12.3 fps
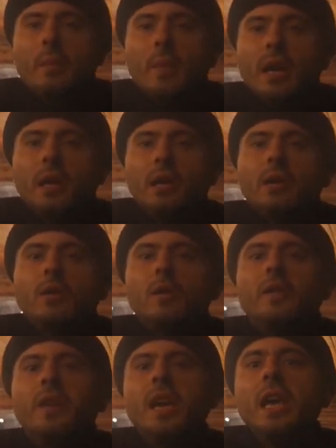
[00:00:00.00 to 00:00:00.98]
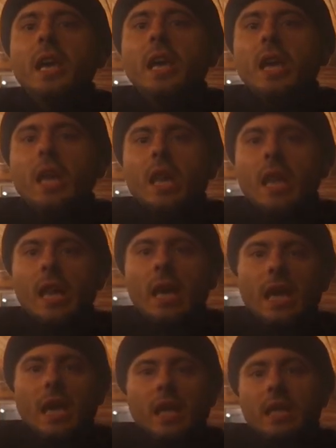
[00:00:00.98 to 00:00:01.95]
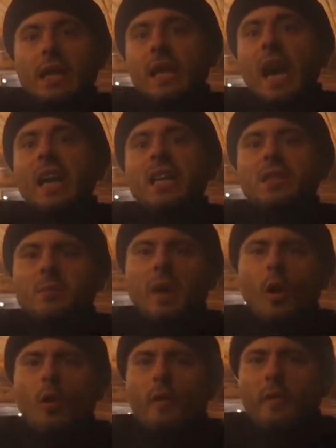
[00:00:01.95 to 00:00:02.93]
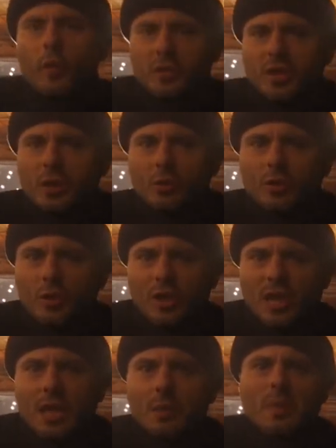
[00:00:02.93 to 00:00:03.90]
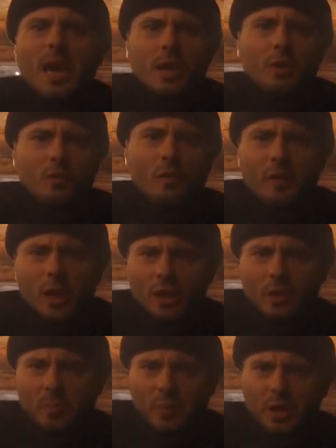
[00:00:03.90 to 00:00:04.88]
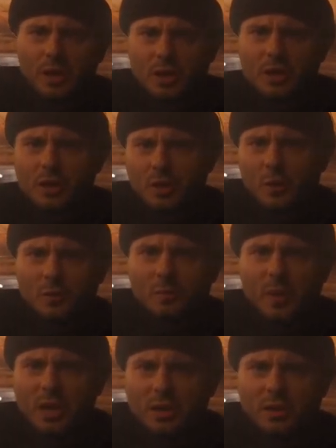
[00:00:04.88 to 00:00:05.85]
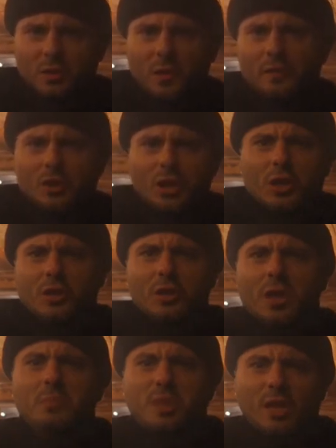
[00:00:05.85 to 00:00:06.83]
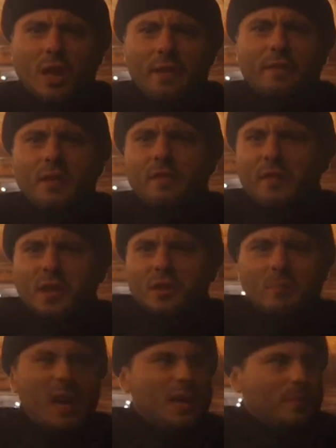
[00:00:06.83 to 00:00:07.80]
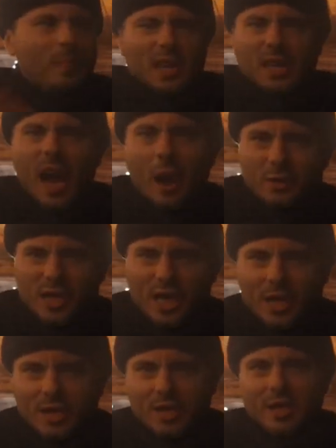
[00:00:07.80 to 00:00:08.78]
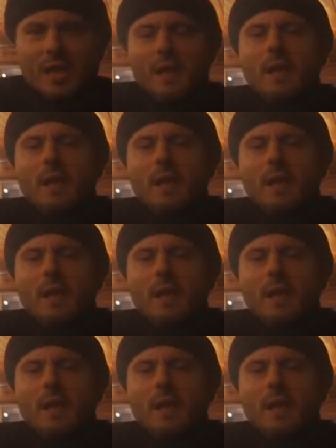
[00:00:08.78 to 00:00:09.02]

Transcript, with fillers: making you feel the charisma or forcing you to kneel, making you feel the presence of, presence of Jesus himself and Virgin Mary's by thousands.